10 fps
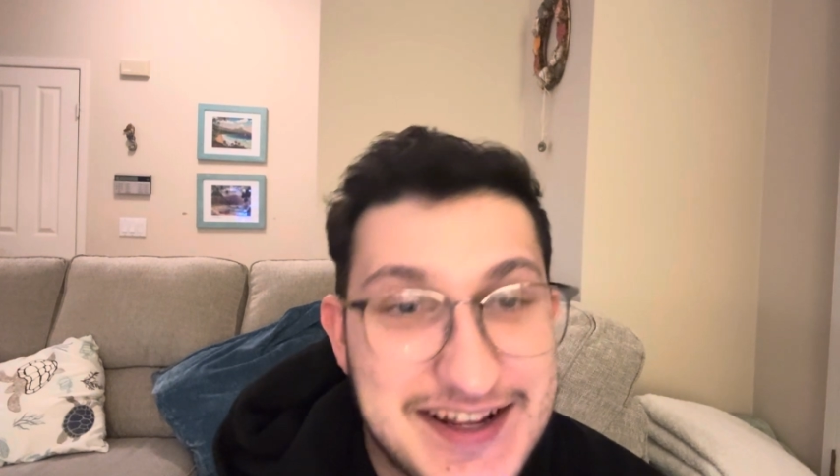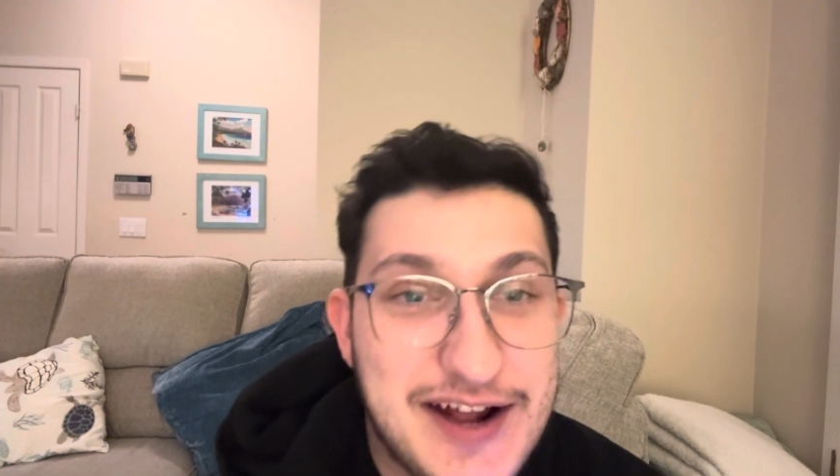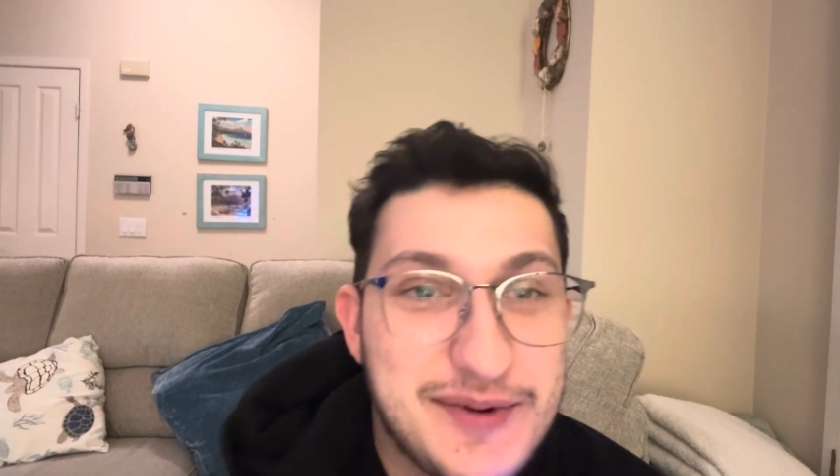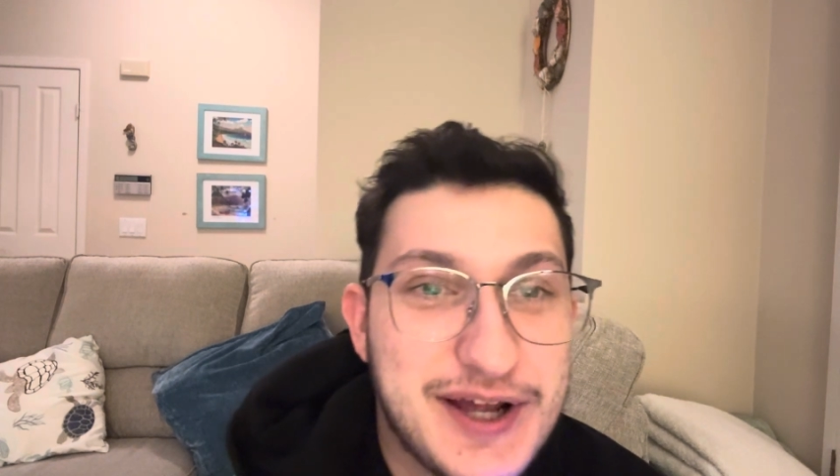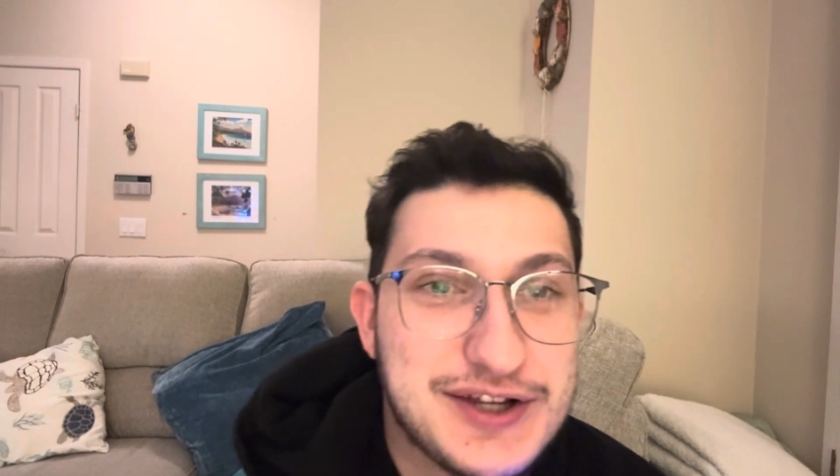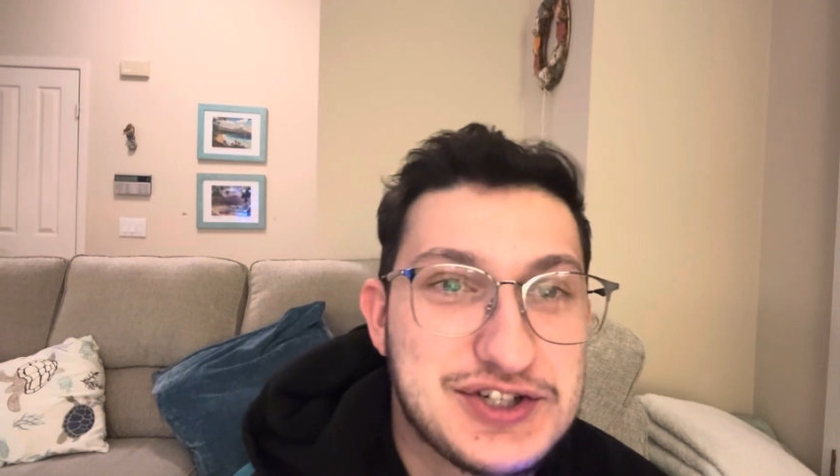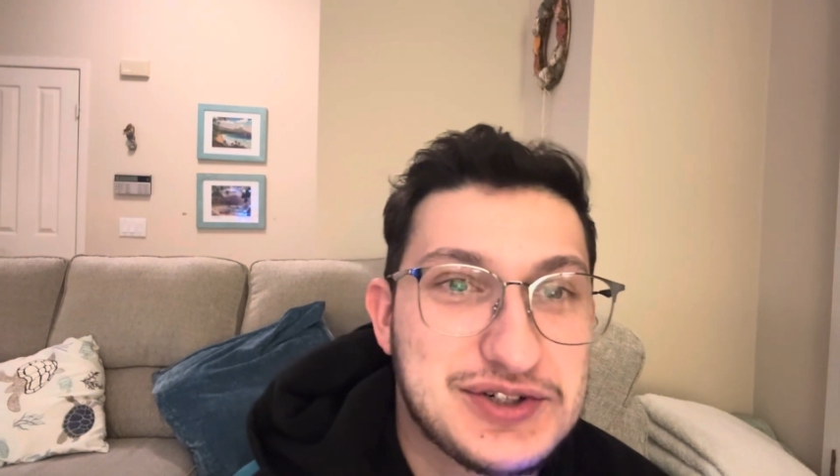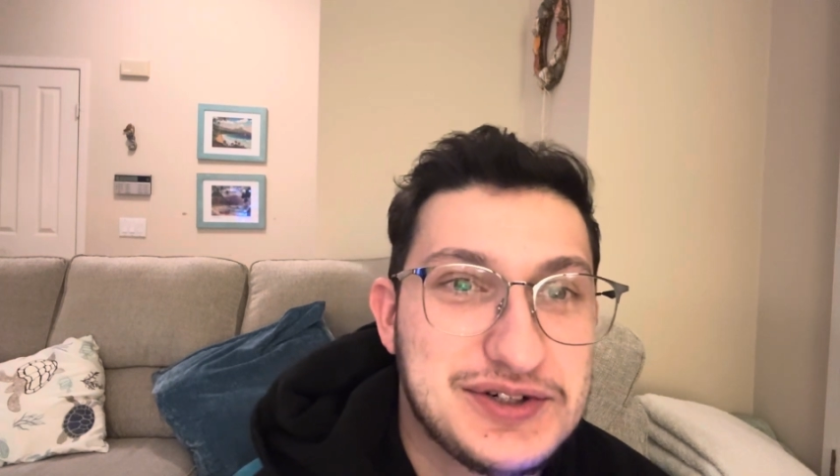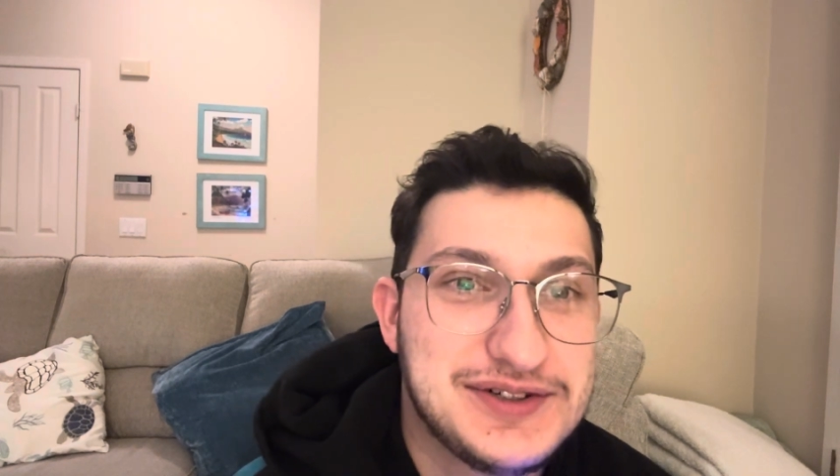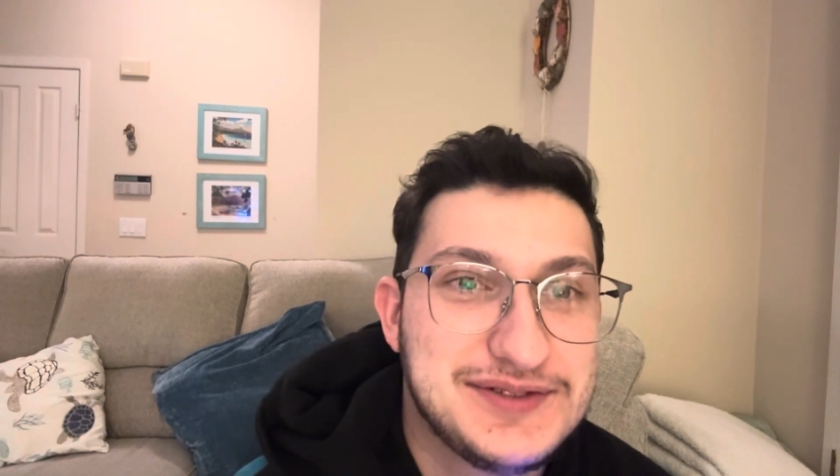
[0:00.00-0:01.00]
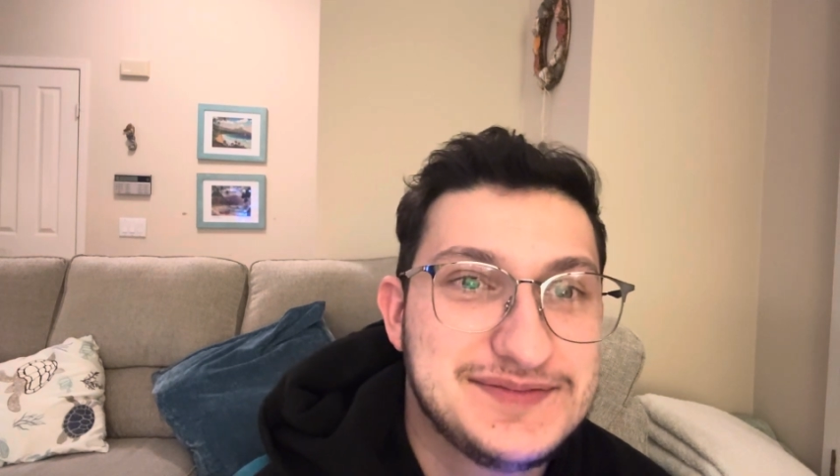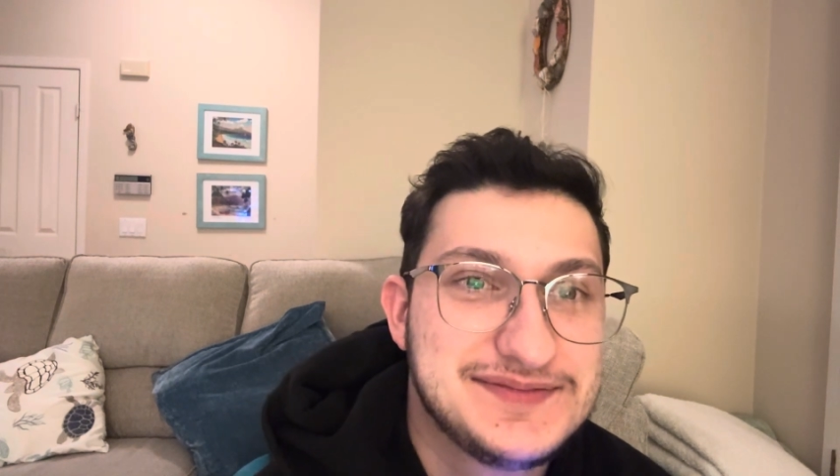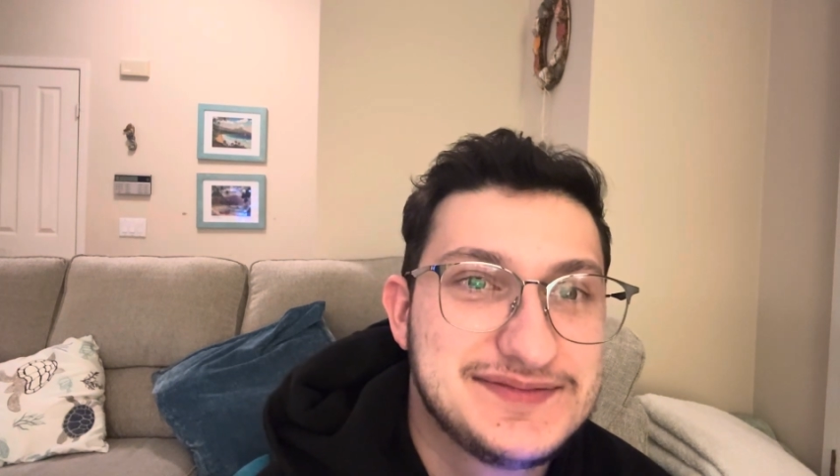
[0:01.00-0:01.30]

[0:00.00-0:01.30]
out of my control.